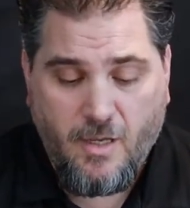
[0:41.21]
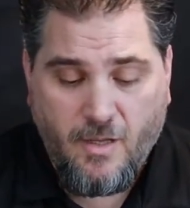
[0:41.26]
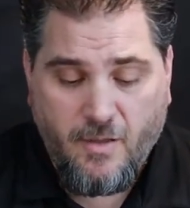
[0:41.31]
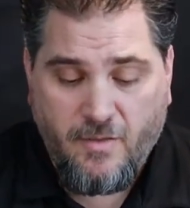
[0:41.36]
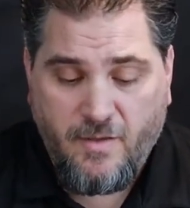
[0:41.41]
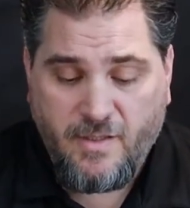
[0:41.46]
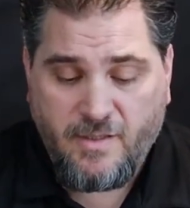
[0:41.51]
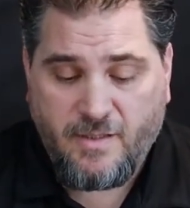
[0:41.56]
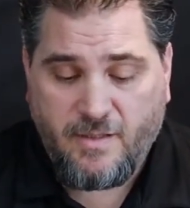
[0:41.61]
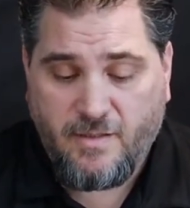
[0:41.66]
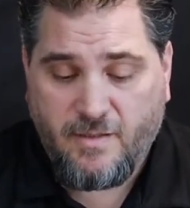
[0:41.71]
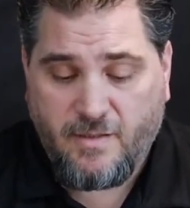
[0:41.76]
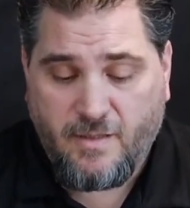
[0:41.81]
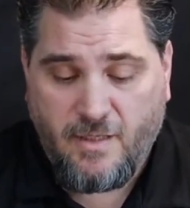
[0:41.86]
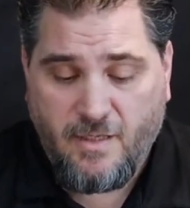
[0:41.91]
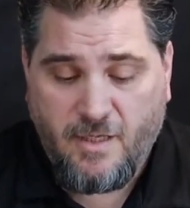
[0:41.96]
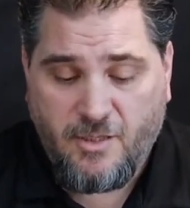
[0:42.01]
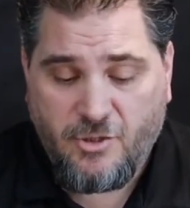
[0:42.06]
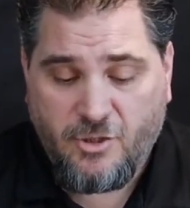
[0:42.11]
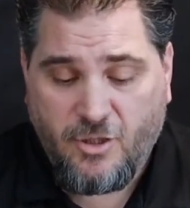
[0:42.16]
This is a
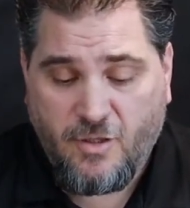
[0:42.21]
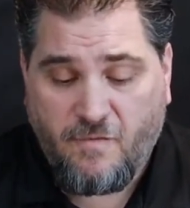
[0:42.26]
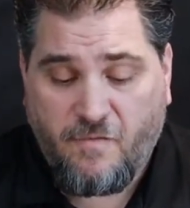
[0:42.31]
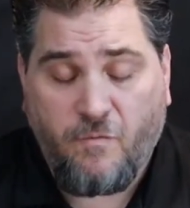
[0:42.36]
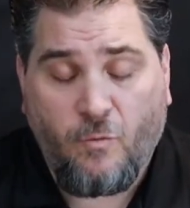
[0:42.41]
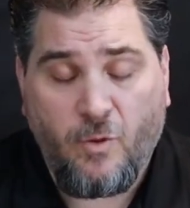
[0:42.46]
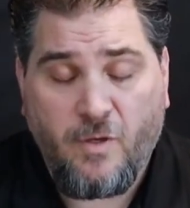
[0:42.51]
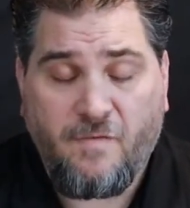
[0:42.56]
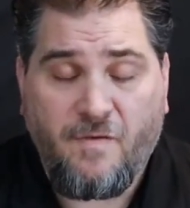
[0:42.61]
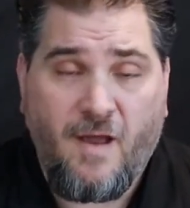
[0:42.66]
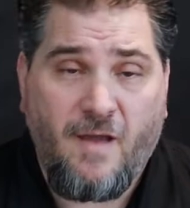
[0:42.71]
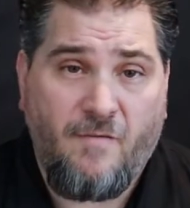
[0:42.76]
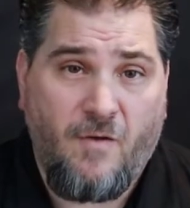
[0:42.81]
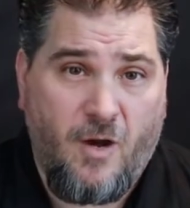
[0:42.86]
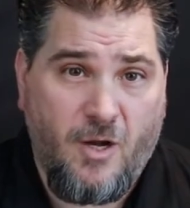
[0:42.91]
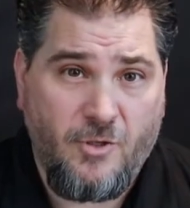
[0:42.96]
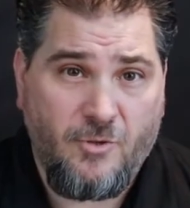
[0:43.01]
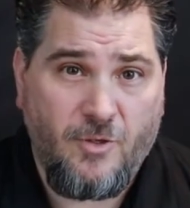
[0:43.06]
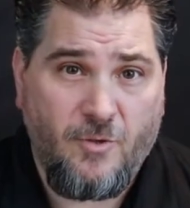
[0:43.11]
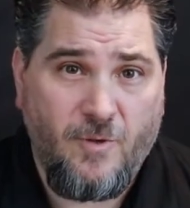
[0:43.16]
Ninja
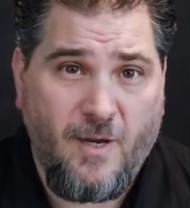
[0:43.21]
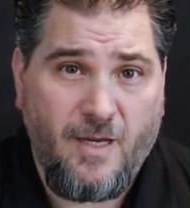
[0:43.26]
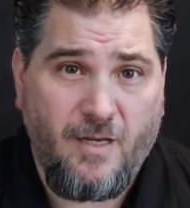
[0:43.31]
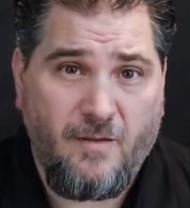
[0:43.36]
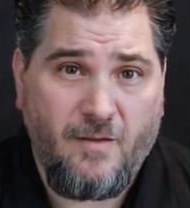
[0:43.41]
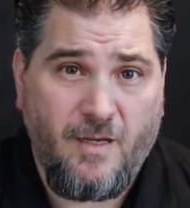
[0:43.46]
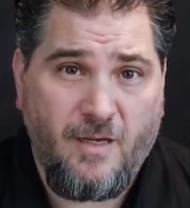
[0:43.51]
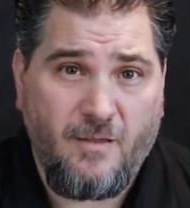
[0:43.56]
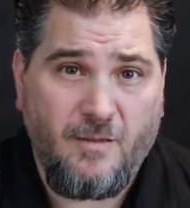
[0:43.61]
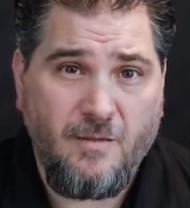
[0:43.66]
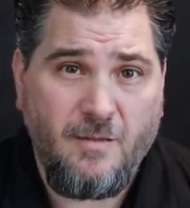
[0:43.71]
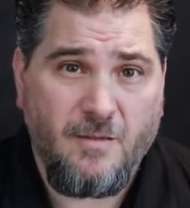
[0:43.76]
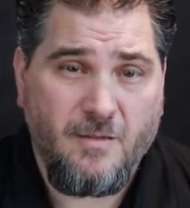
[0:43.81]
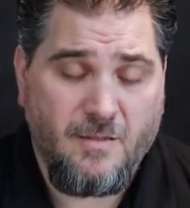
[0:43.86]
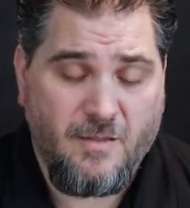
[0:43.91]
4500 regulator,